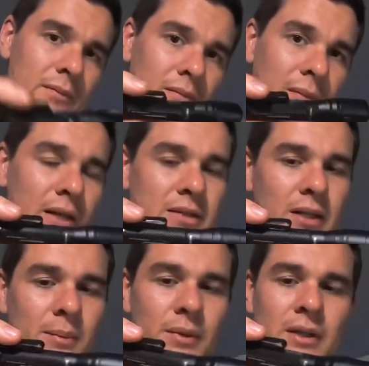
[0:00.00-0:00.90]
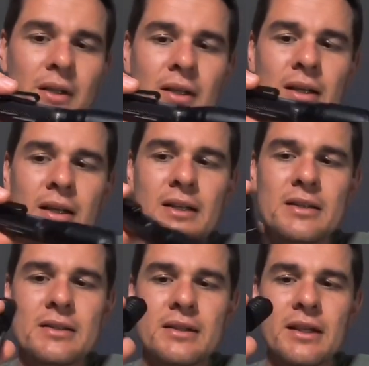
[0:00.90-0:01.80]
Next up
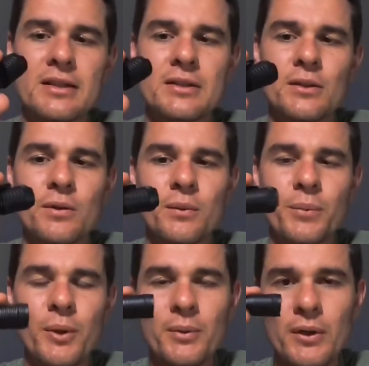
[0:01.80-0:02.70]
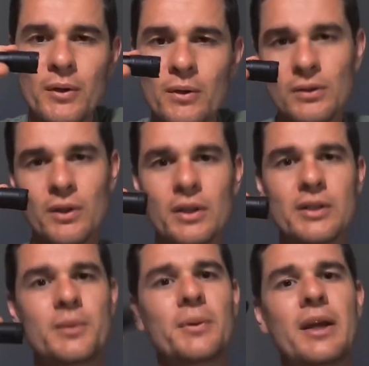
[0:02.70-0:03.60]
is that you probably aren't going
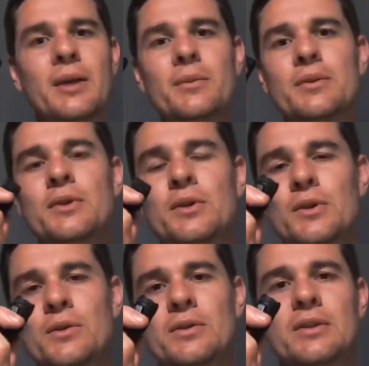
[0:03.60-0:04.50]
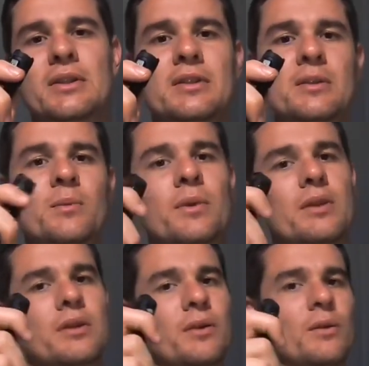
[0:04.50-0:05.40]
to be able to use this
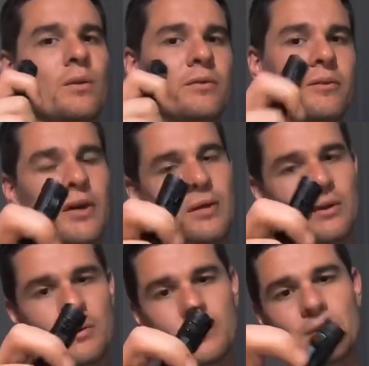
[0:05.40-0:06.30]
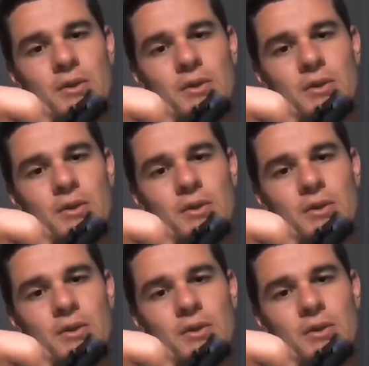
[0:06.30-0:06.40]
with your firearm.